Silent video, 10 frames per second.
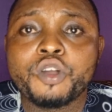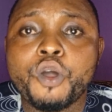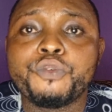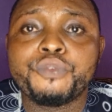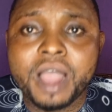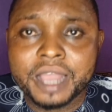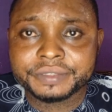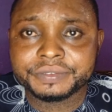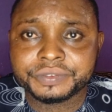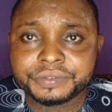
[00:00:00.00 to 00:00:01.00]
offer,
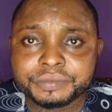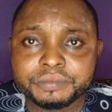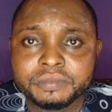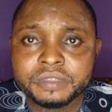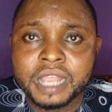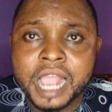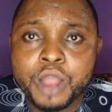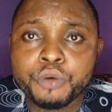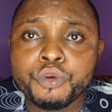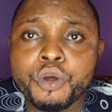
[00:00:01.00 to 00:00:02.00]

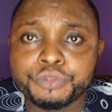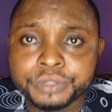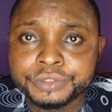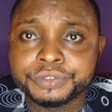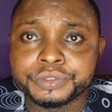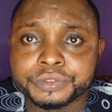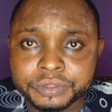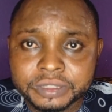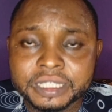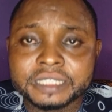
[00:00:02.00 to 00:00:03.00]
arrow of evil,
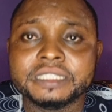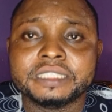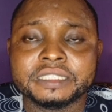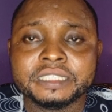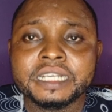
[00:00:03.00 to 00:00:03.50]
take it.